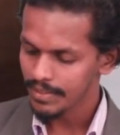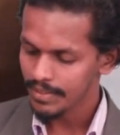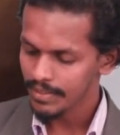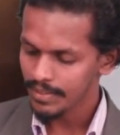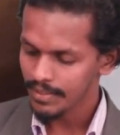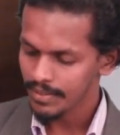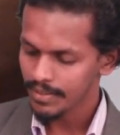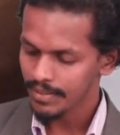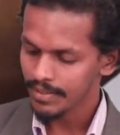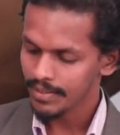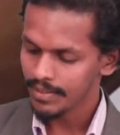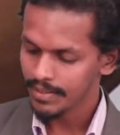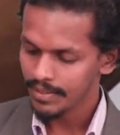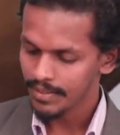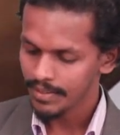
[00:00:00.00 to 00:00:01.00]

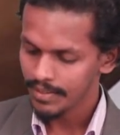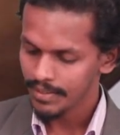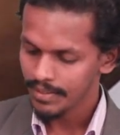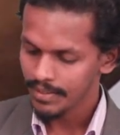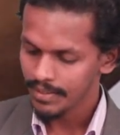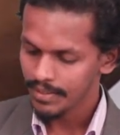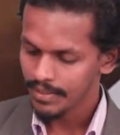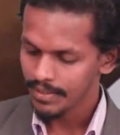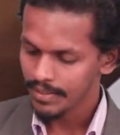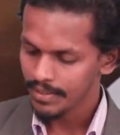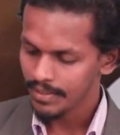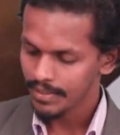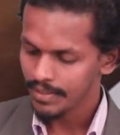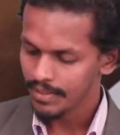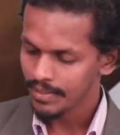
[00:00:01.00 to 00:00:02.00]

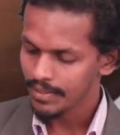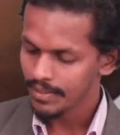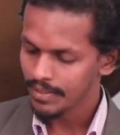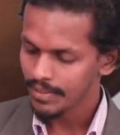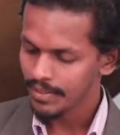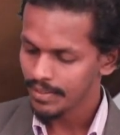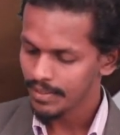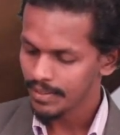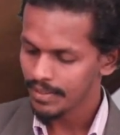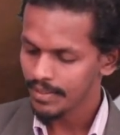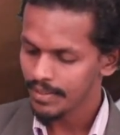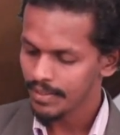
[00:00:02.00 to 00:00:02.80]
No one is speaking in this clip.